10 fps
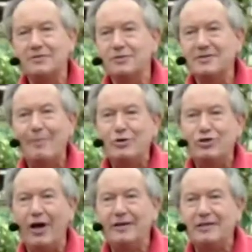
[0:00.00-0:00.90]
a
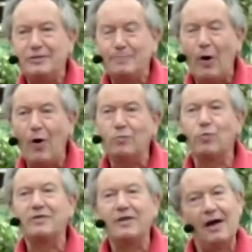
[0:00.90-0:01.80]
semi-shaded spot
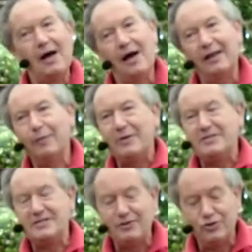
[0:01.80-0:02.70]
with a little bit of
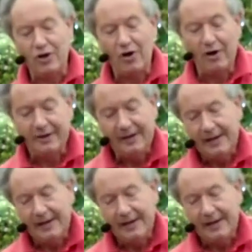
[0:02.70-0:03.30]
sunshine.